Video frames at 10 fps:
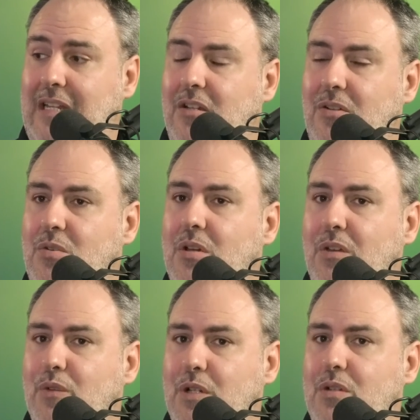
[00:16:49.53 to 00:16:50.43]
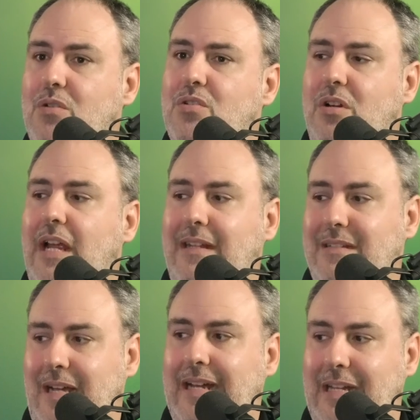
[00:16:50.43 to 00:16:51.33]
You can reduce your
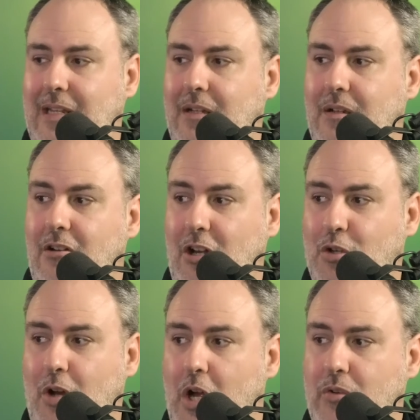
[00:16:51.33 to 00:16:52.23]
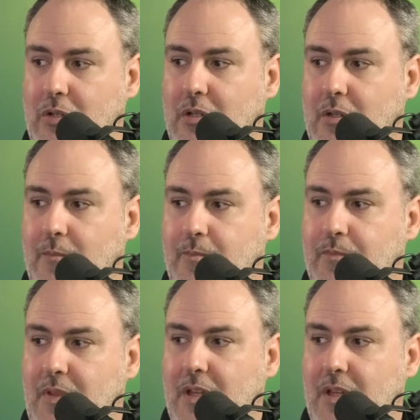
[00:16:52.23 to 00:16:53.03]
anxiety on your own.